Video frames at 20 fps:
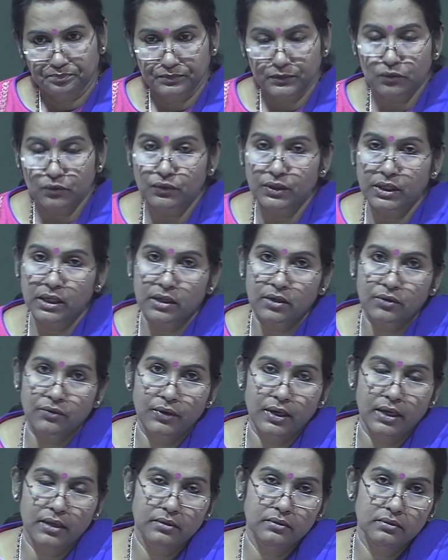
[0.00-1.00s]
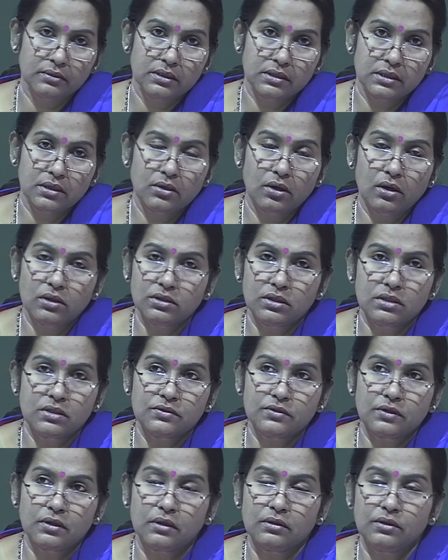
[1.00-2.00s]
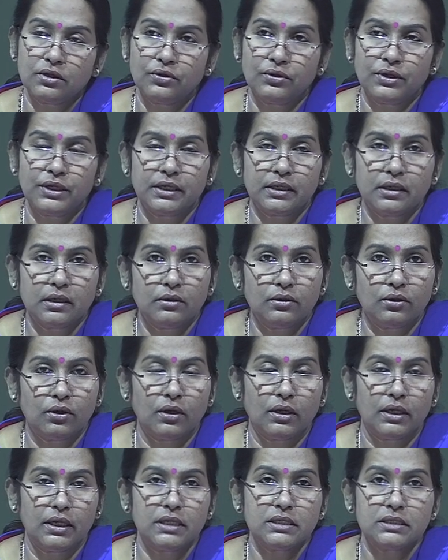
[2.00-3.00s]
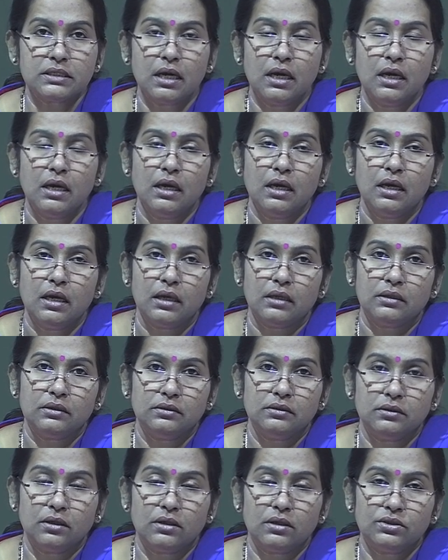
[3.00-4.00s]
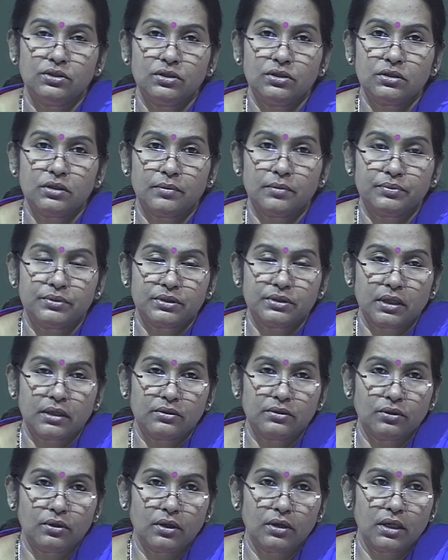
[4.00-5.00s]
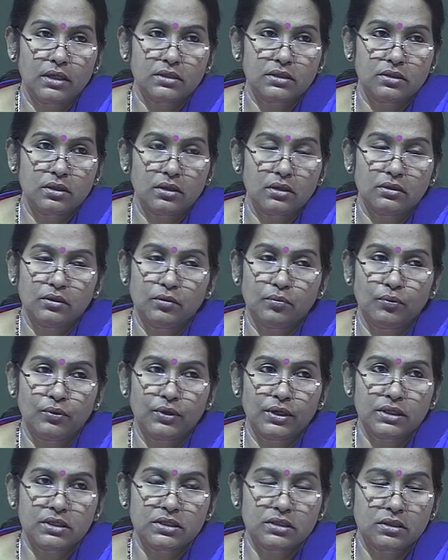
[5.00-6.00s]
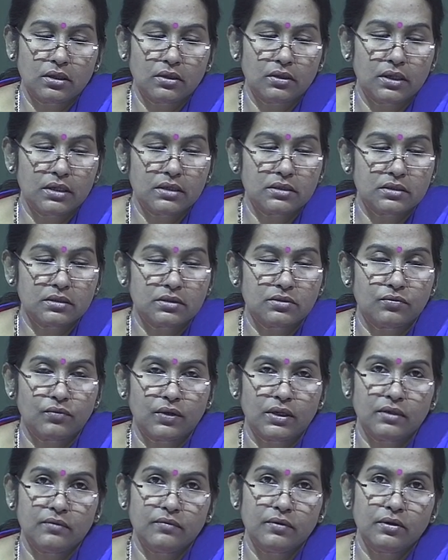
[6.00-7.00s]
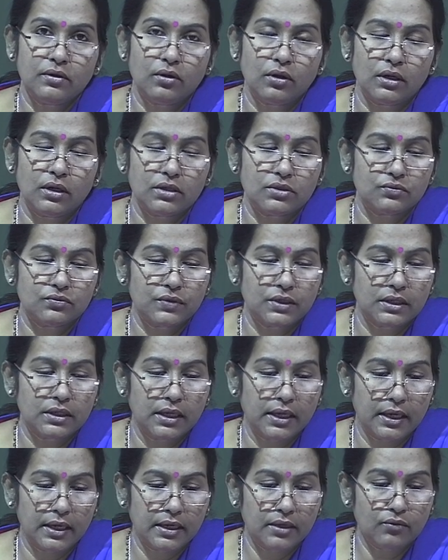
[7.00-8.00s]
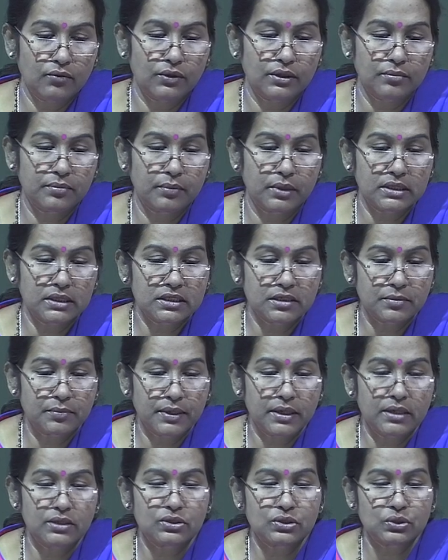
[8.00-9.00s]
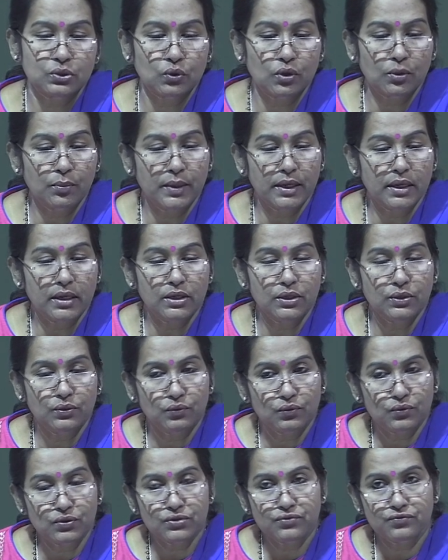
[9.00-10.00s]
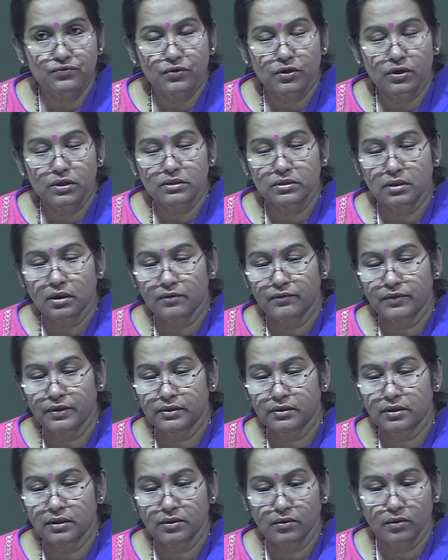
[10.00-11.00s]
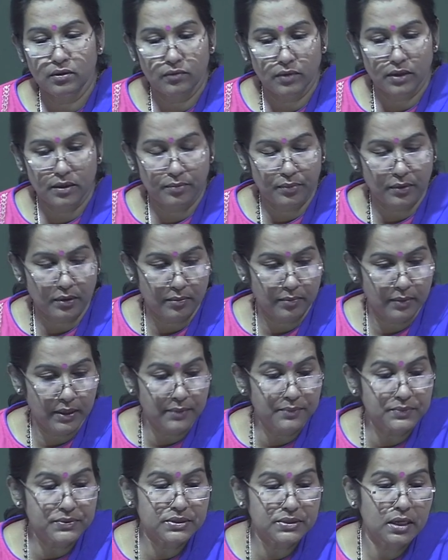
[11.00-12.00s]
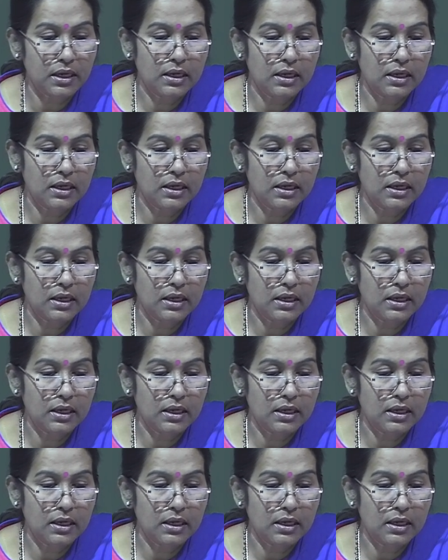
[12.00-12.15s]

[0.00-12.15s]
we acquire, these are not just theoretical knowledge, not just abstract knowledge, not the bookish knowledge. So, whatever knowledge we gain, it should be used for solving the real world problems.